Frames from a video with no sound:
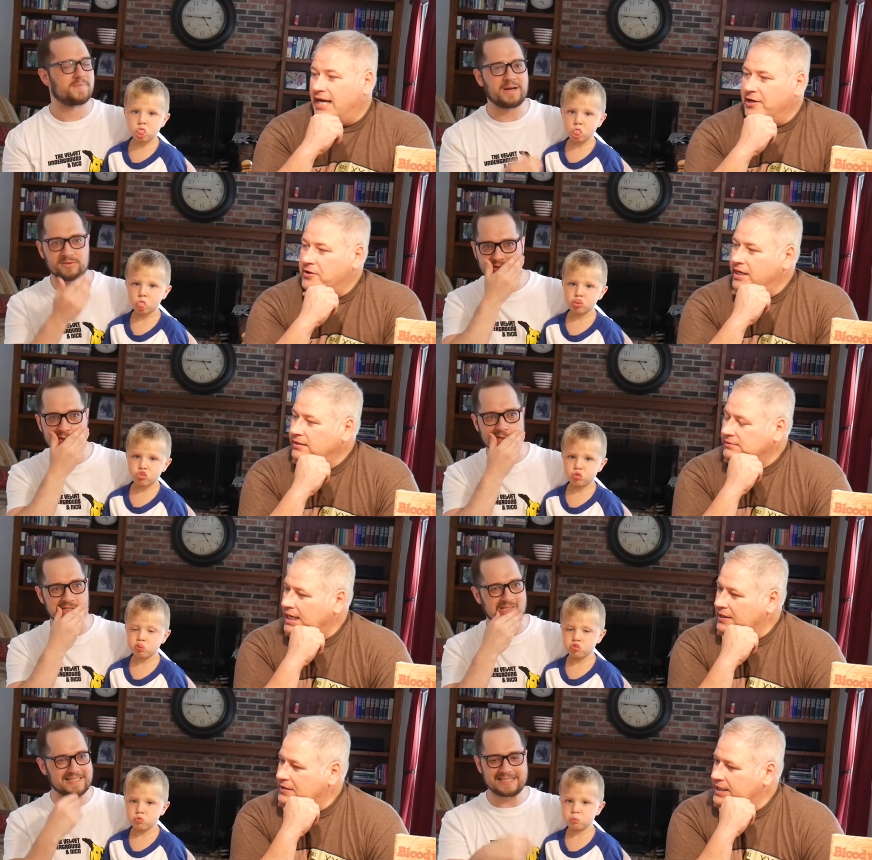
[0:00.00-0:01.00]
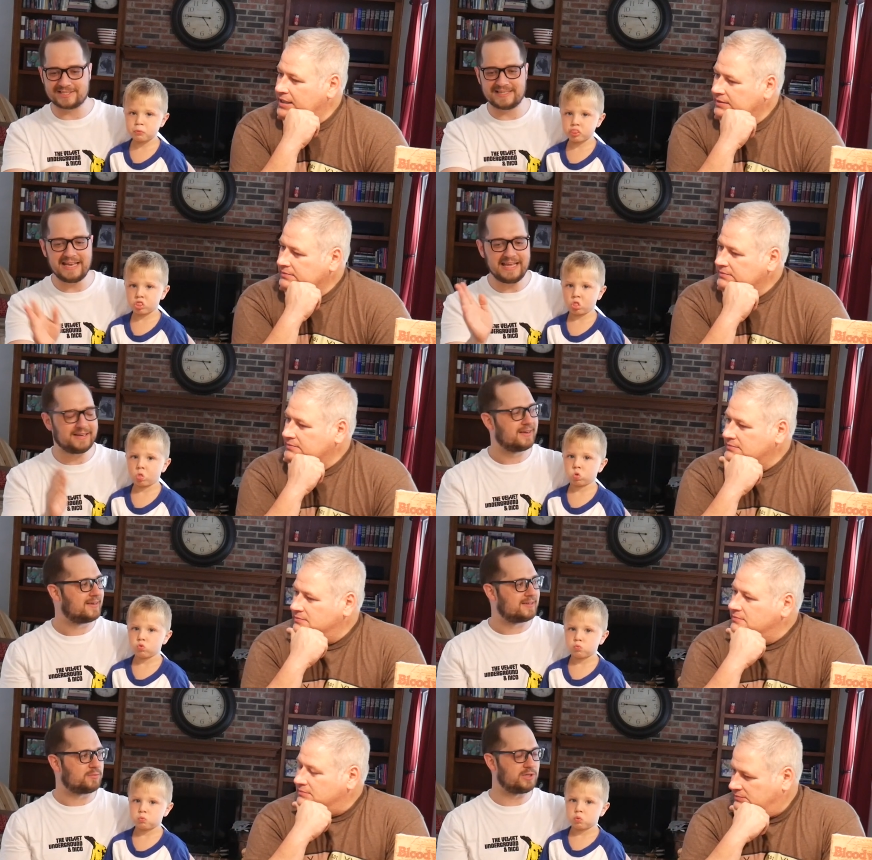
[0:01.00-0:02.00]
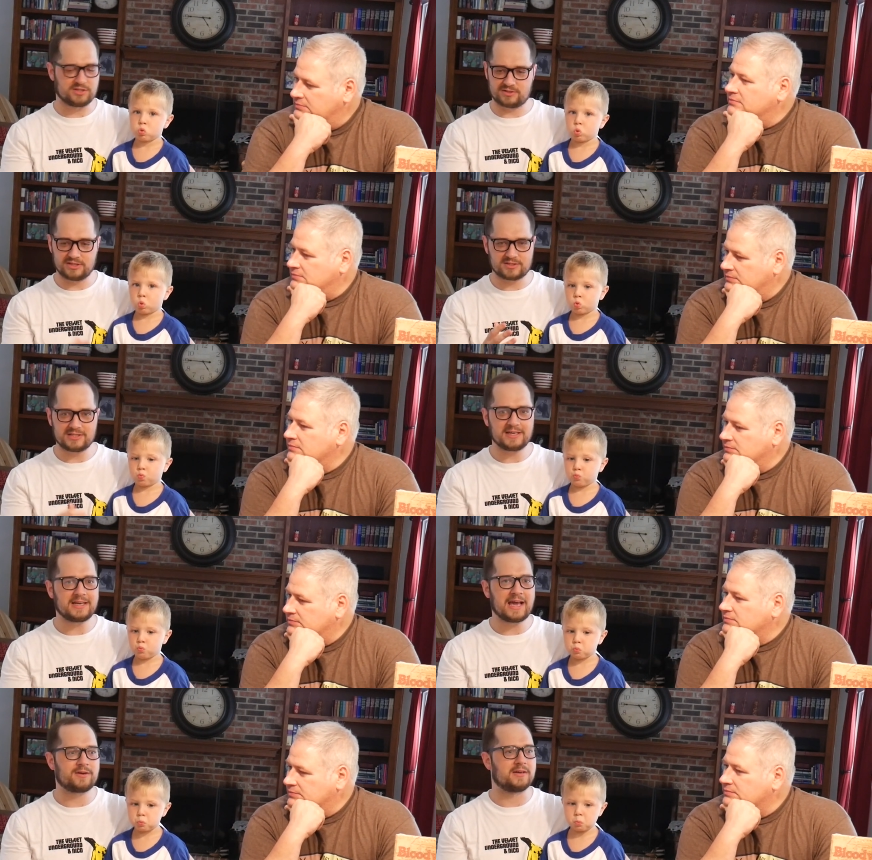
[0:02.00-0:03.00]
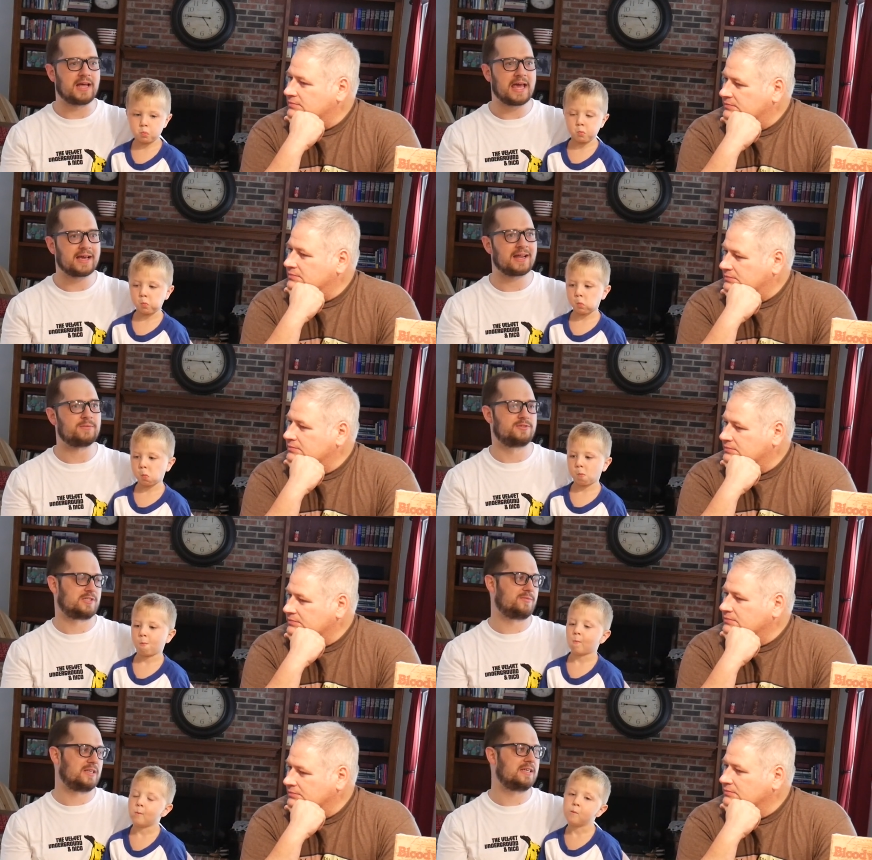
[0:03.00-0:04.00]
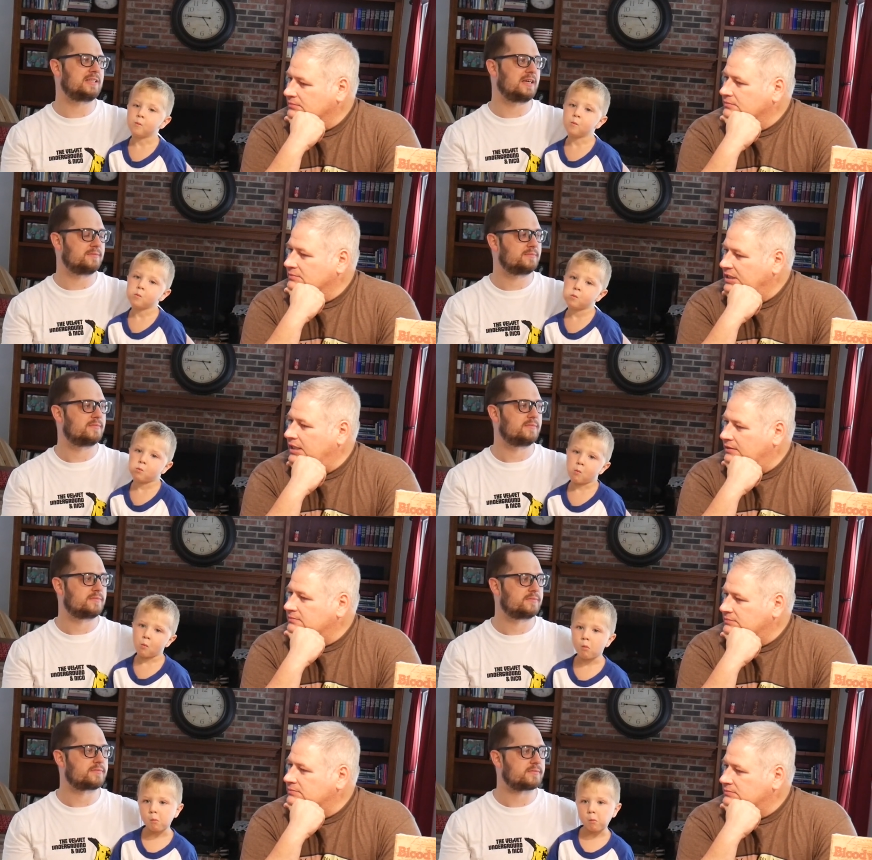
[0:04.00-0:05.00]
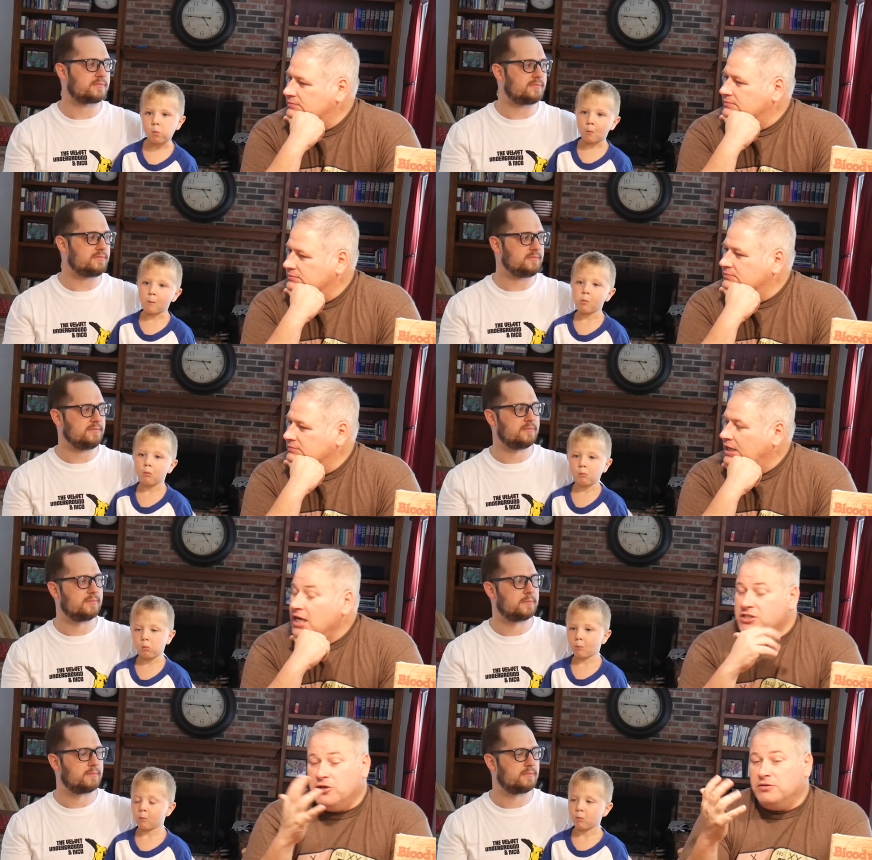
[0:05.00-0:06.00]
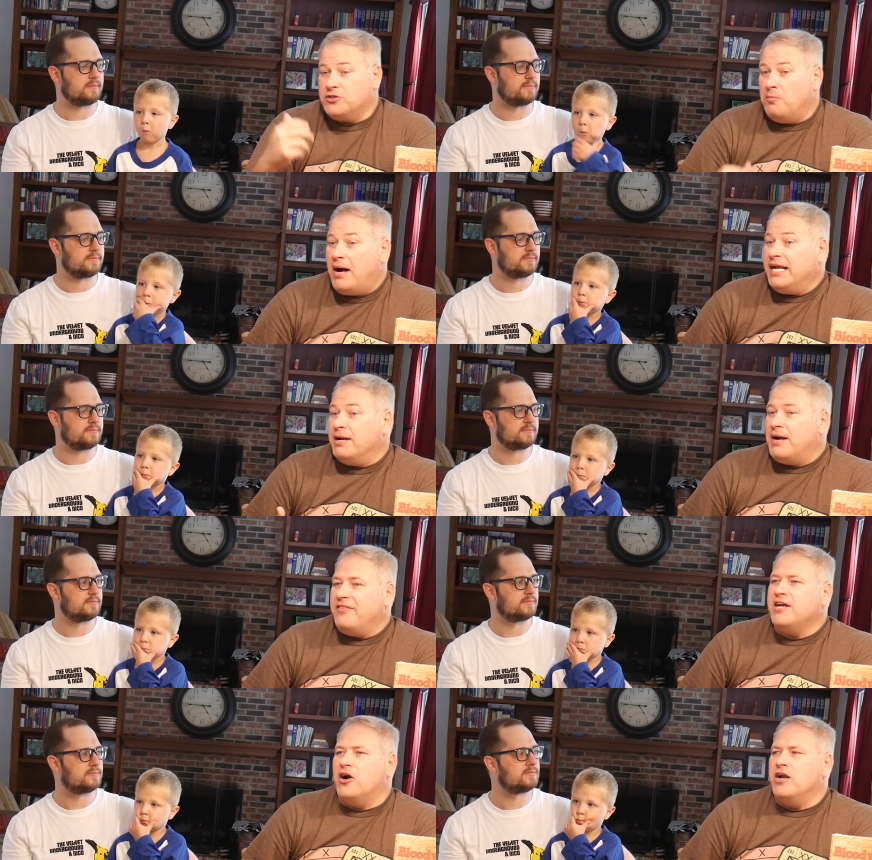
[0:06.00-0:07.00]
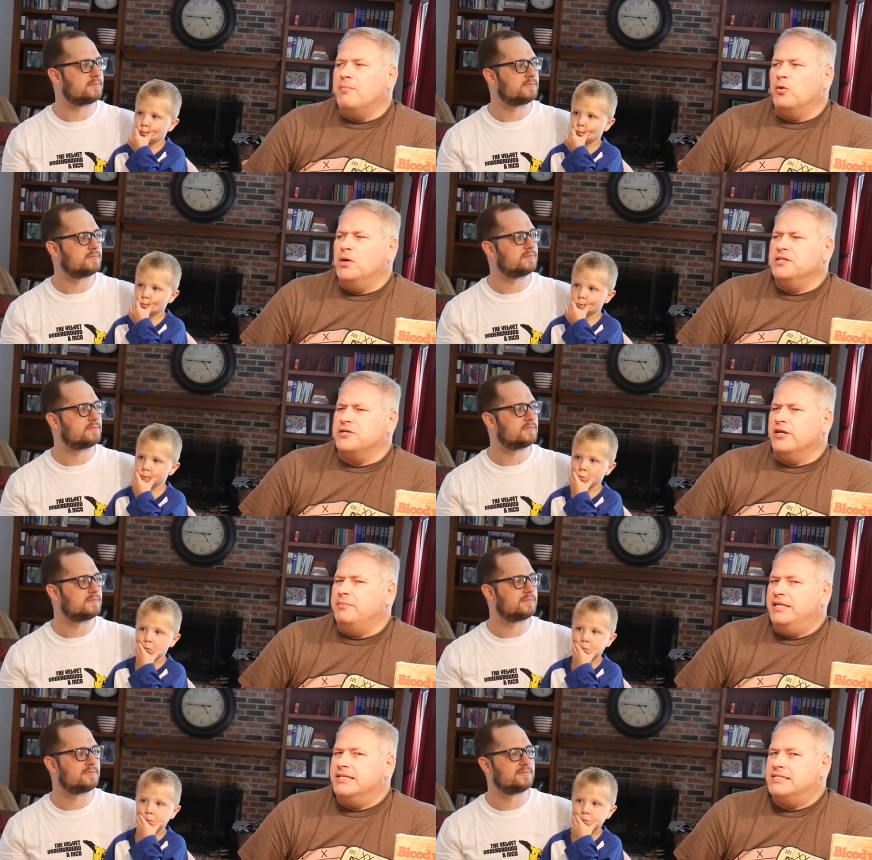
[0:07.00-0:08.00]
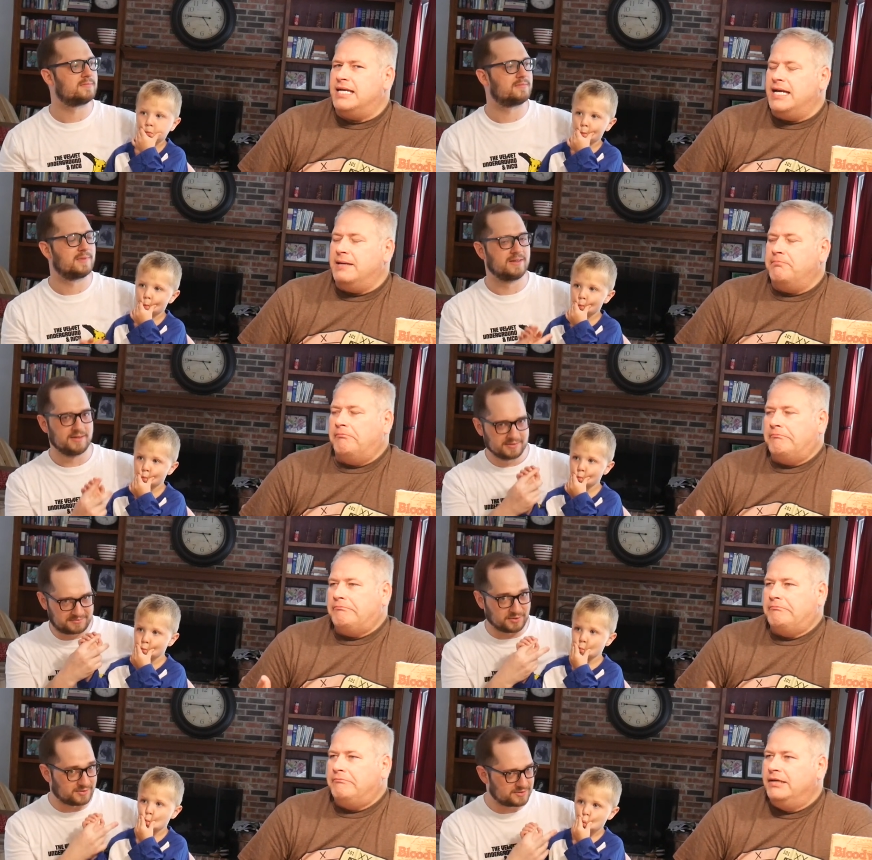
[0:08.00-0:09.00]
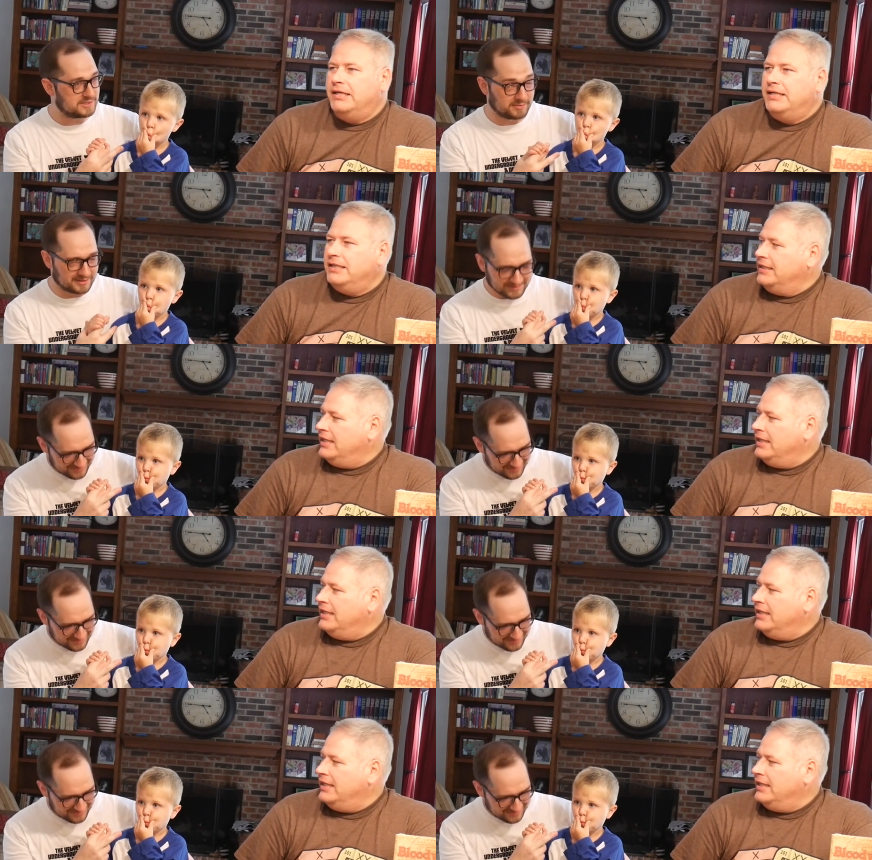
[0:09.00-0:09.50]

Speaker 1: I that agree. was such I agree. this neat. We just just sitting down and hanging out with someone like that. Yeah.
Speaker 2: So so my number, I think our number ones are going to be the same. So, similar.